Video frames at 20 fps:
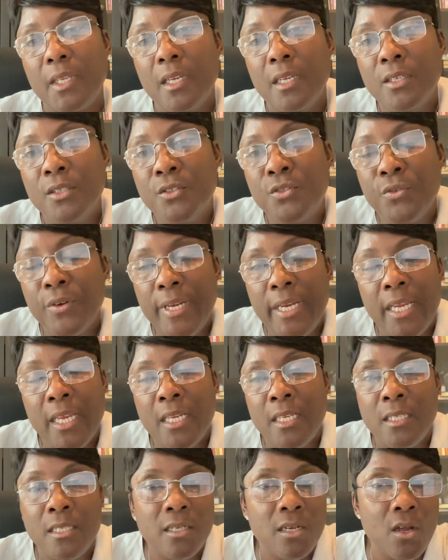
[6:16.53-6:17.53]

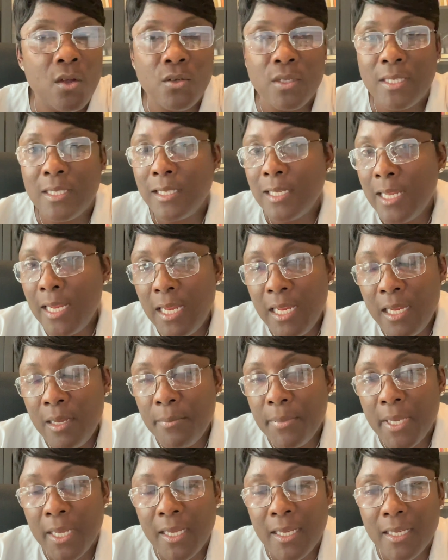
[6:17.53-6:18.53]
Drinking to go to
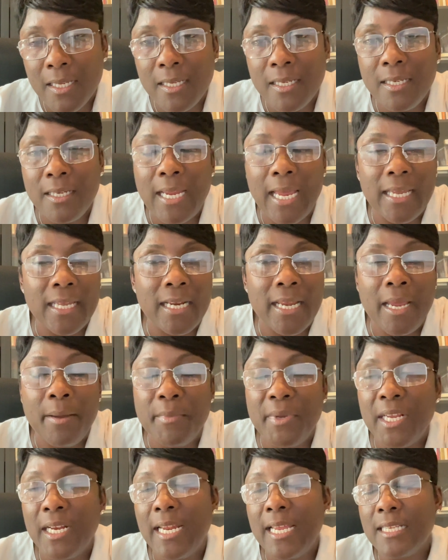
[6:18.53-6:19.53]
sleep. Gotta have
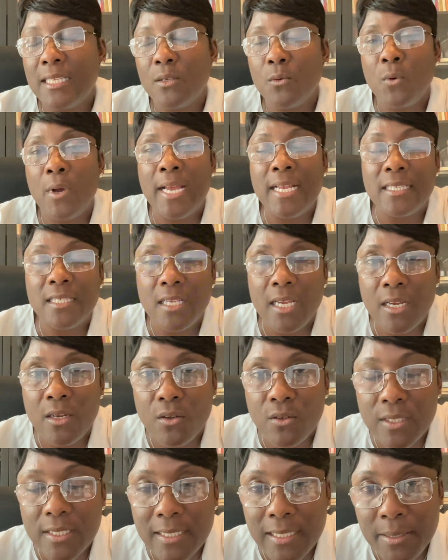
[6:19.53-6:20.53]
me a glass of wine so I can
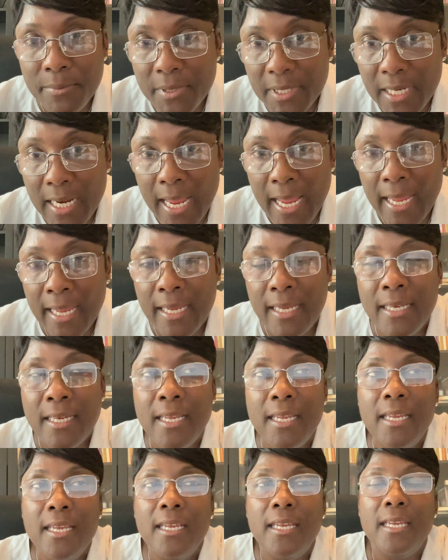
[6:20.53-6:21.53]
go to sleep tonight.
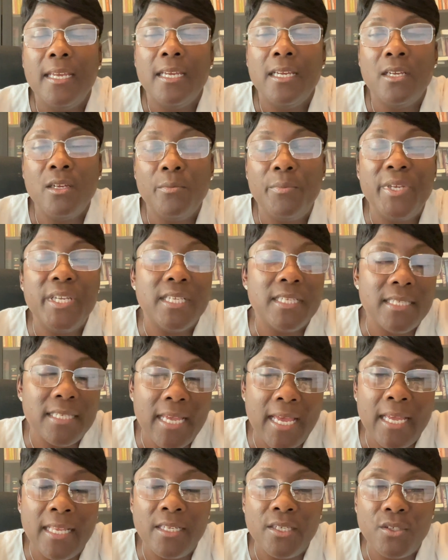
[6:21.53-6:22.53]
Could be a
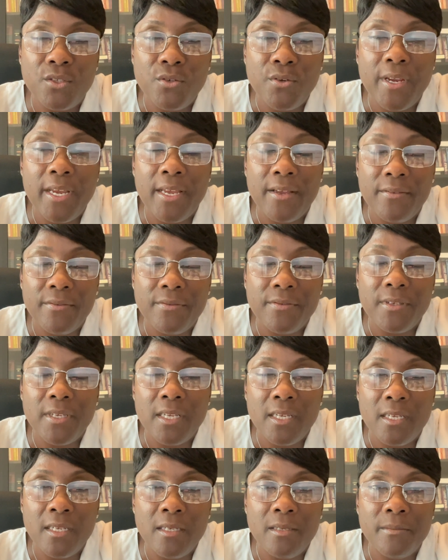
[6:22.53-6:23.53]
sign that you have
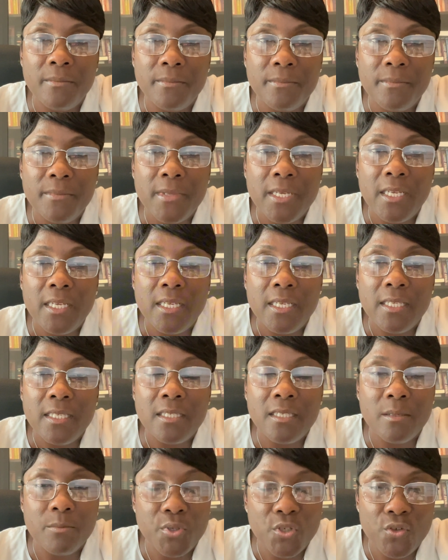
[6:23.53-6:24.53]

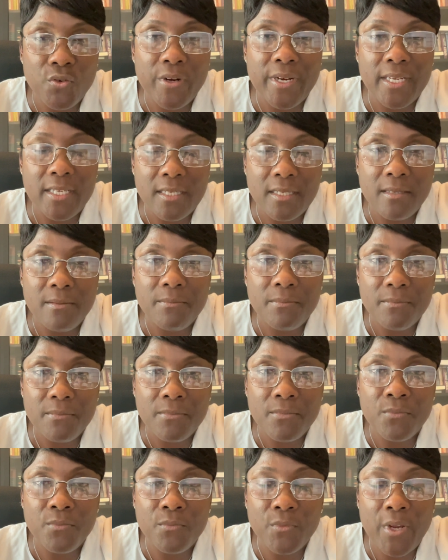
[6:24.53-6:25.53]
some stress.
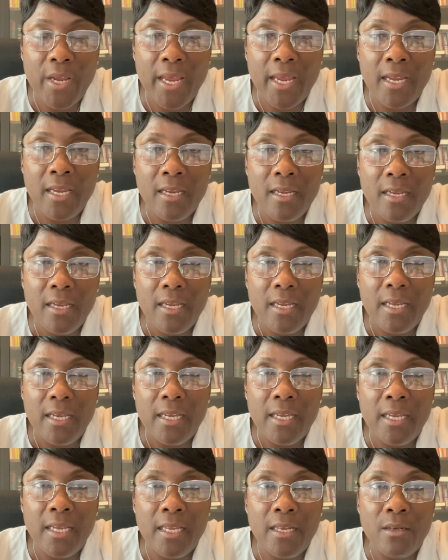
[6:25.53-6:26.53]
Okay.
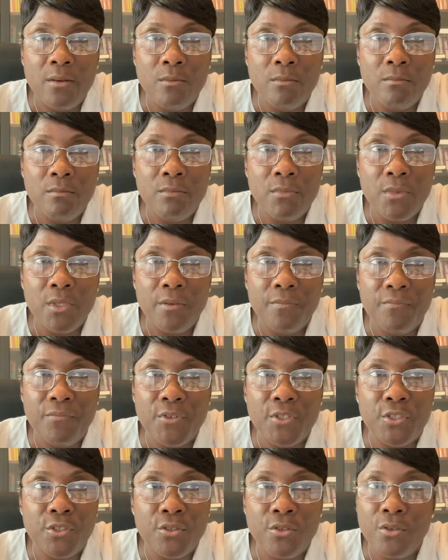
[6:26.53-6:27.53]
And for
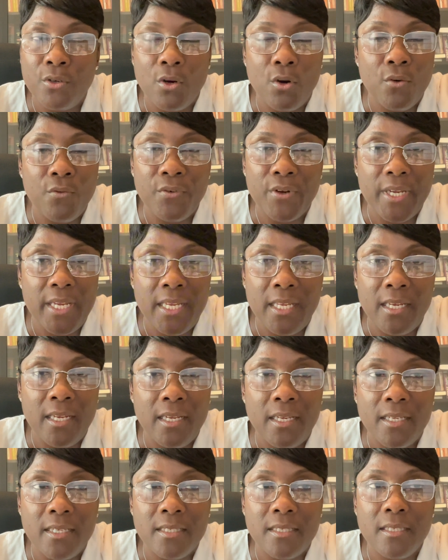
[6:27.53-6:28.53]
sure,
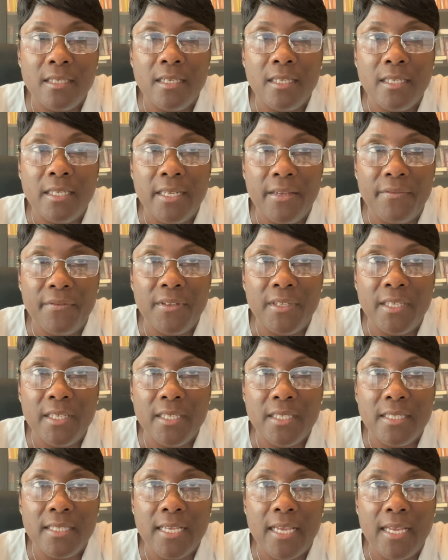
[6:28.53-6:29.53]
overeating is definitely
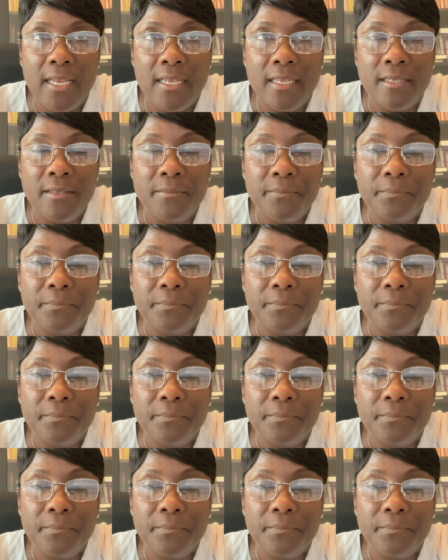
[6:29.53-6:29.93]
a sign.